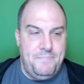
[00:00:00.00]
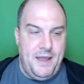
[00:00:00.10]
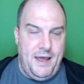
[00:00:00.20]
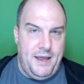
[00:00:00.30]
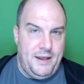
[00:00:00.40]

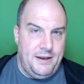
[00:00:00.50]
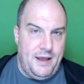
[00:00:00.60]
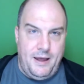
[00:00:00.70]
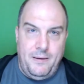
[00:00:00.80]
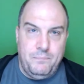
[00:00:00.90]

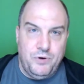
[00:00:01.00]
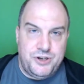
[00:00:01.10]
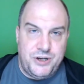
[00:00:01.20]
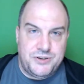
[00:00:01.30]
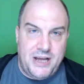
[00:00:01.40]

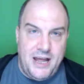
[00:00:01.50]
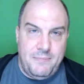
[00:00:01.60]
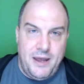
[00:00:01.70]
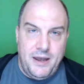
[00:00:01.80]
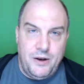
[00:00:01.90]
Appreciate your
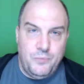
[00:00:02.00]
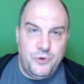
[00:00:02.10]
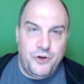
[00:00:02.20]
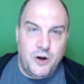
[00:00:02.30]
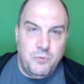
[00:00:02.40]
time, and
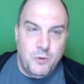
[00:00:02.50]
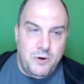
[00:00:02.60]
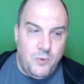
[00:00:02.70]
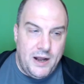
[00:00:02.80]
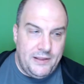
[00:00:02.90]
we'll talk more
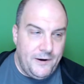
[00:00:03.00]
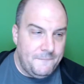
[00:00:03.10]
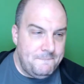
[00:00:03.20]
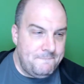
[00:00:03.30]
about wine later.